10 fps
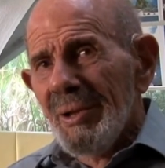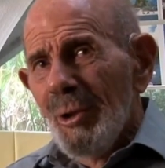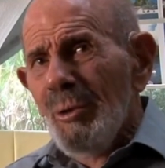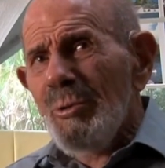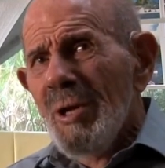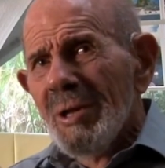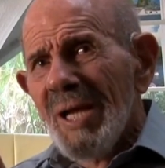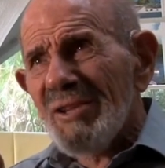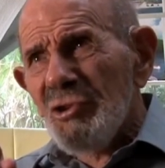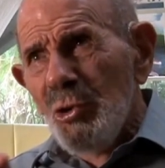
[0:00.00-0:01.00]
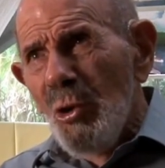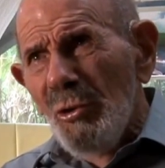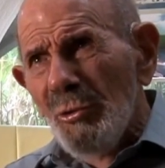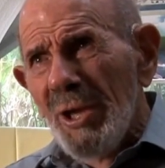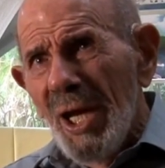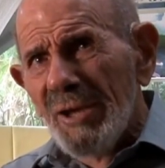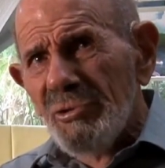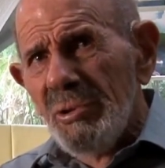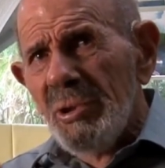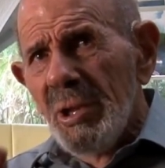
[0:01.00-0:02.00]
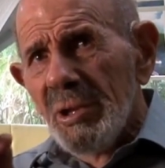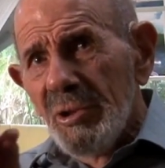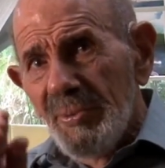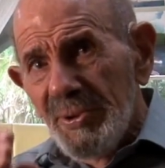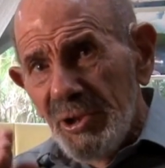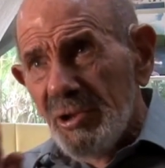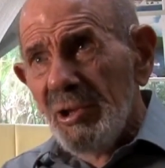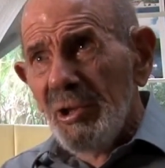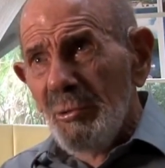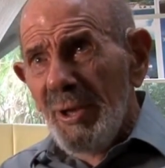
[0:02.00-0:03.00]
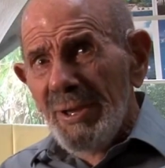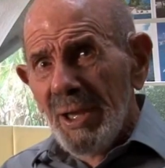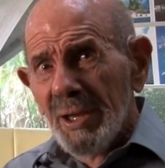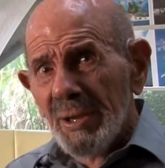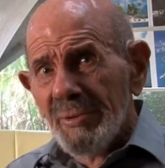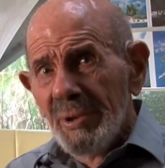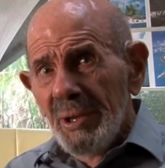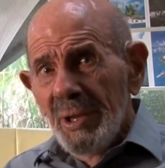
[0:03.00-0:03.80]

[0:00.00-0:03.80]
No, that's your reaction to particular redheads.